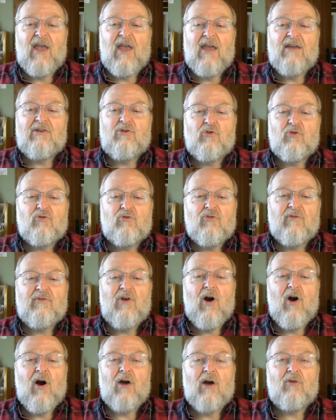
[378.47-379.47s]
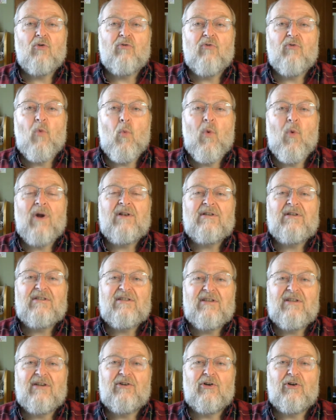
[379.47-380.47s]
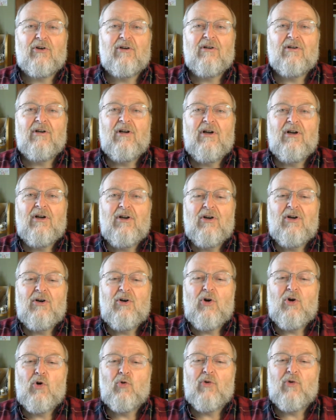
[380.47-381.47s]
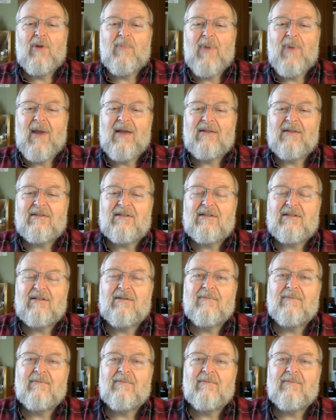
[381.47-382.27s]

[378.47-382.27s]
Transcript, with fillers: angels of God over one sinner who repents.